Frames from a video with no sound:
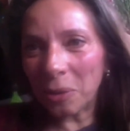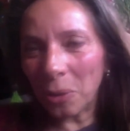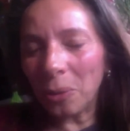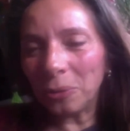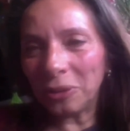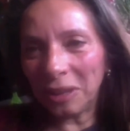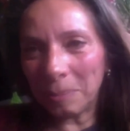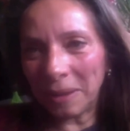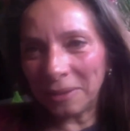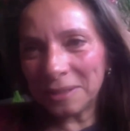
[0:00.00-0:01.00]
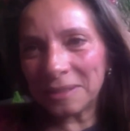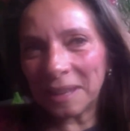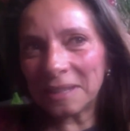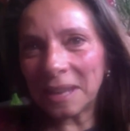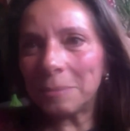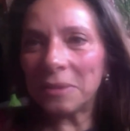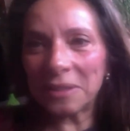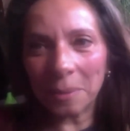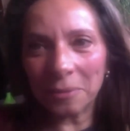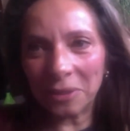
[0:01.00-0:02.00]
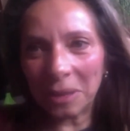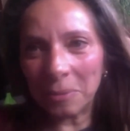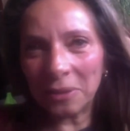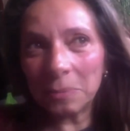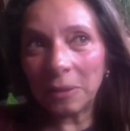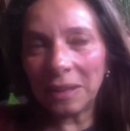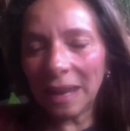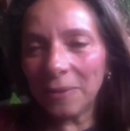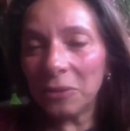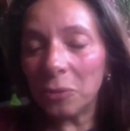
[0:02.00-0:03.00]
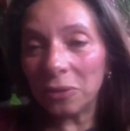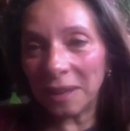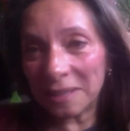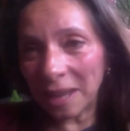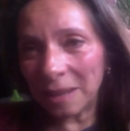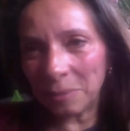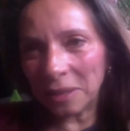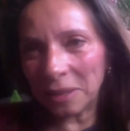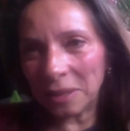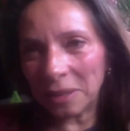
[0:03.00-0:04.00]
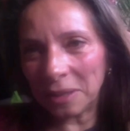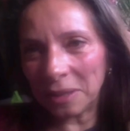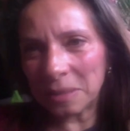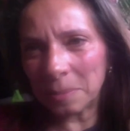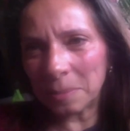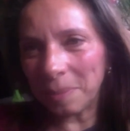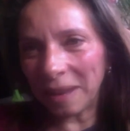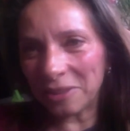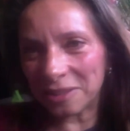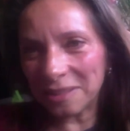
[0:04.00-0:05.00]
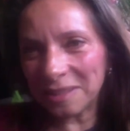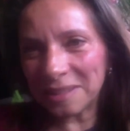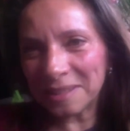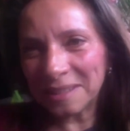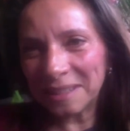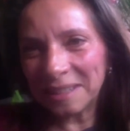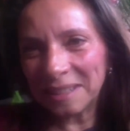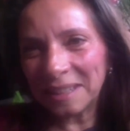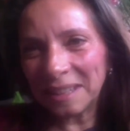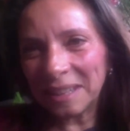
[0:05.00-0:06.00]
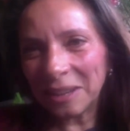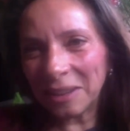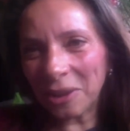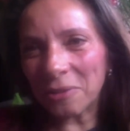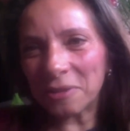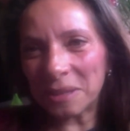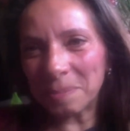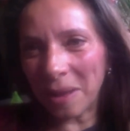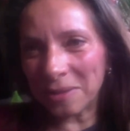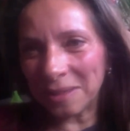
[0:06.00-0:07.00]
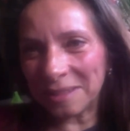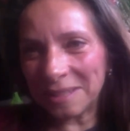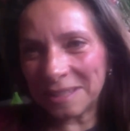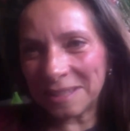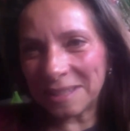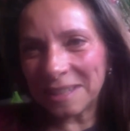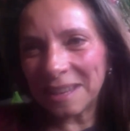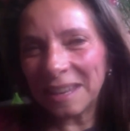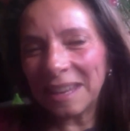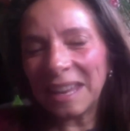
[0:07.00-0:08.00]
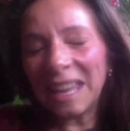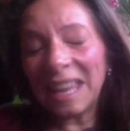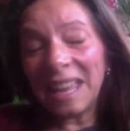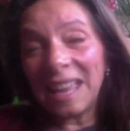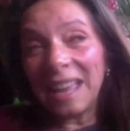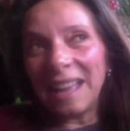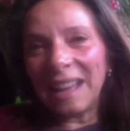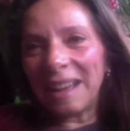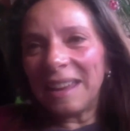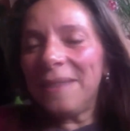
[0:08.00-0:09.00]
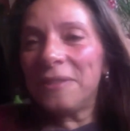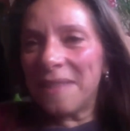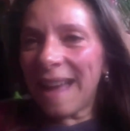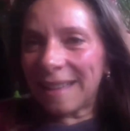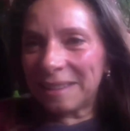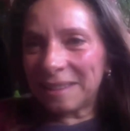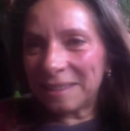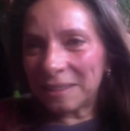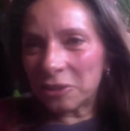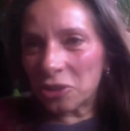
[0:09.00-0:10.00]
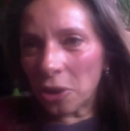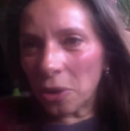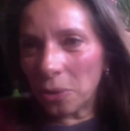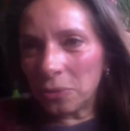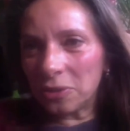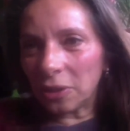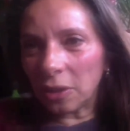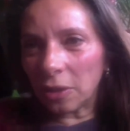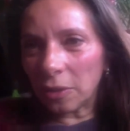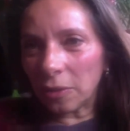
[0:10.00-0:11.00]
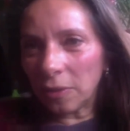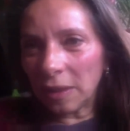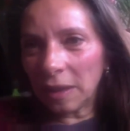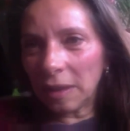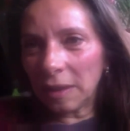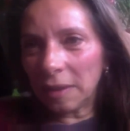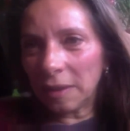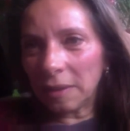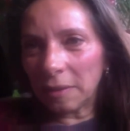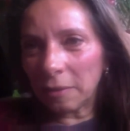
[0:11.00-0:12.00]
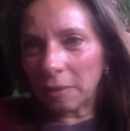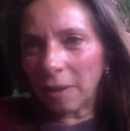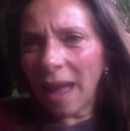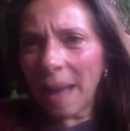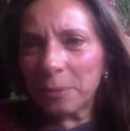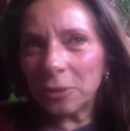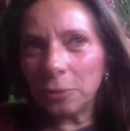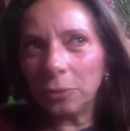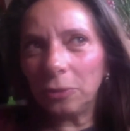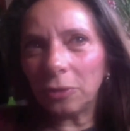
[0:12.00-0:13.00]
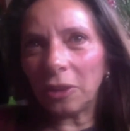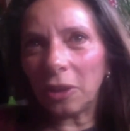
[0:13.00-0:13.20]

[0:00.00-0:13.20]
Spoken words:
all the emails. They sent me some of the emails, but even what they send me, it's 100 pages correspondence. Even that shows the absolute